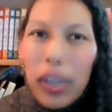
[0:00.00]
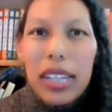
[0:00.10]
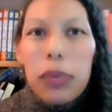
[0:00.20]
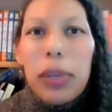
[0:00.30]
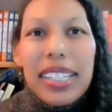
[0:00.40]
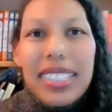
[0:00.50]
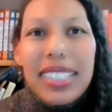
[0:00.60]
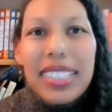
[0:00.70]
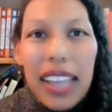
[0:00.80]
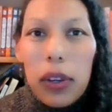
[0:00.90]
When did we
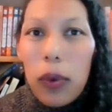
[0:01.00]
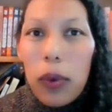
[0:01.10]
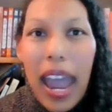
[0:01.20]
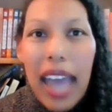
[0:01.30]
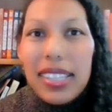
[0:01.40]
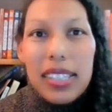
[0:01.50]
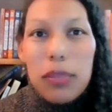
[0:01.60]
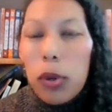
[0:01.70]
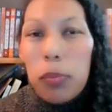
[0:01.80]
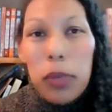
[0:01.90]
decide that
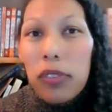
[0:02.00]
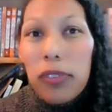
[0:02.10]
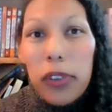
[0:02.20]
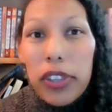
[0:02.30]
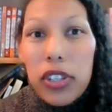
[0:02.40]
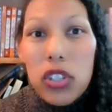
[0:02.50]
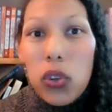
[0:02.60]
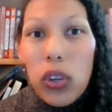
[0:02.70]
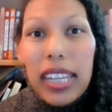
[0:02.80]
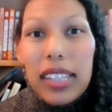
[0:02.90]
grass is more beautiful
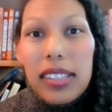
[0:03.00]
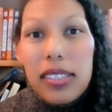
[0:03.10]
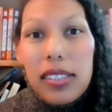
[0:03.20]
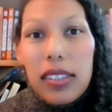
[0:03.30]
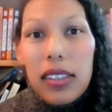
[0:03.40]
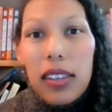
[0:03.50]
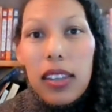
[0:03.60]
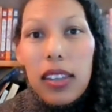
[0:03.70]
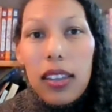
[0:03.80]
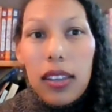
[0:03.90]
than trees?
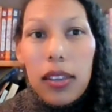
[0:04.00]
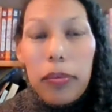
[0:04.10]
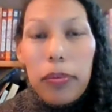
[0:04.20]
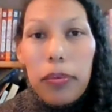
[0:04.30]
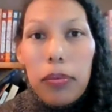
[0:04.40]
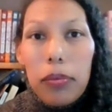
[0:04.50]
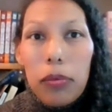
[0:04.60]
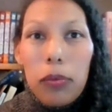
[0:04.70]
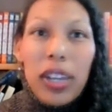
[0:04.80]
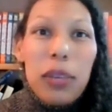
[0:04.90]

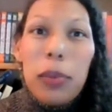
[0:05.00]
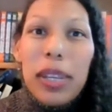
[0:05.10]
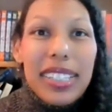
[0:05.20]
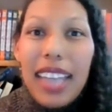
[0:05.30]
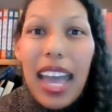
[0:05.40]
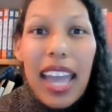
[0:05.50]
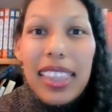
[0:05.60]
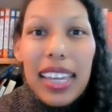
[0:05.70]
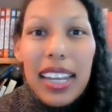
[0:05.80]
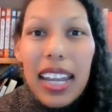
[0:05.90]
When did we
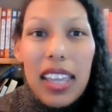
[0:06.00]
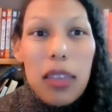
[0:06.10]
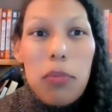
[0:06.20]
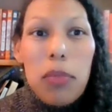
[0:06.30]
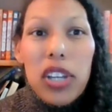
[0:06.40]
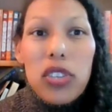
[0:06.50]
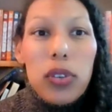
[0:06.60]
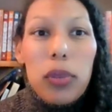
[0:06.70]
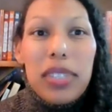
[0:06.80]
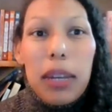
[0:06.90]
decide that the
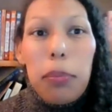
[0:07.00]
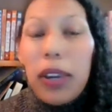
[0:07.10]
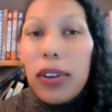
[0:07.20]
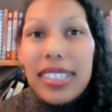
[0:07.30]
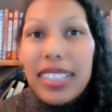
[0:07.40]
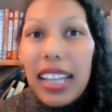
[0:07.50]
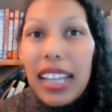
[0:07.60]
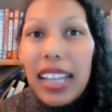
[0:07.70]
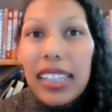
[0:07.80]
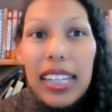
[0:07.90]
mushrooms that appear
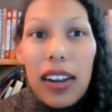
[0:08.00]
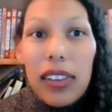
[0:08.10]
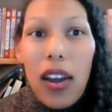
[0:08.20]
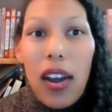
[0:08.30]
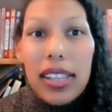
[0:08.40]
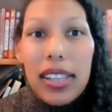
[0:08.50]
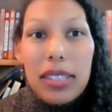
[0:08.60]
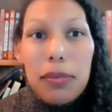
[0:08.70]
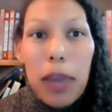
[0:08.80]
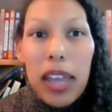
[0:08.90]
suddenly in our
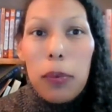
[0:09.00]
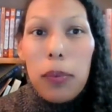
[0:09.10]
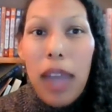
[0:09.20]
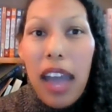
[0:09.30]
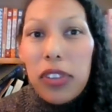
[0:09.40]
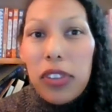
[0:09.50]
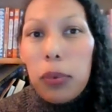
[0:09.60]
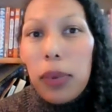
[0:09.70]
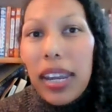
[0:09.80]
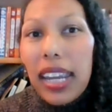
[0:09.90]
lawns
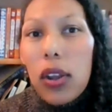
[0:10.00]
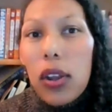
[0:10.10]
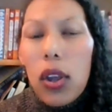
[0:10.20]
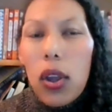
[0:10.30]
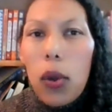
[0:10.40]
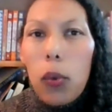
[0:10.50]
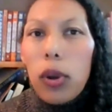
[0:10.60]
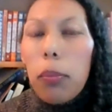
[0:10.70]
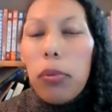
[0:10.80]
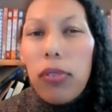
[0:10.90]
after the rain
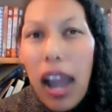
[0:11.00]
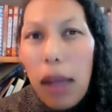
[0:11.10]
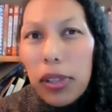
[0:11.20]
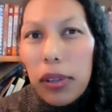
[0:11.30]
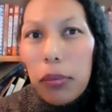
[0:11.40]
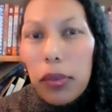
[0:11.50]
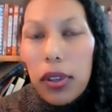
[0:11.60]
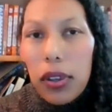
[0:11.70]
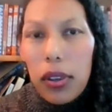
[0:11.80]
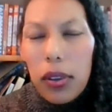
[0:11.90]
were a problem
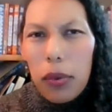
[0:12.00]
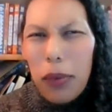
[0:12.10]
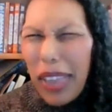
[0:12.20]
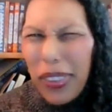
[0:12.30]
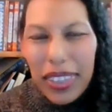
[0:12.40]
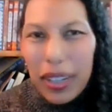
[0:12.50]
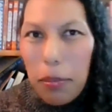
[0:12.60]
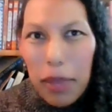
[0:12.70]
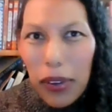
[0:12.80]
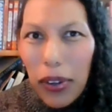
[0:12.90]
rather than
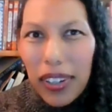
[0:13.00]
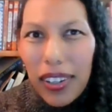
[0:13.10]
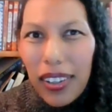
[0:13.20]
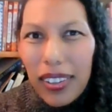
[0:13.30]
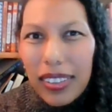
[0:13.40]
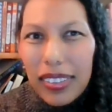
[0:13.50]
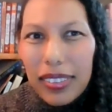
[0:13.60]
a miracle?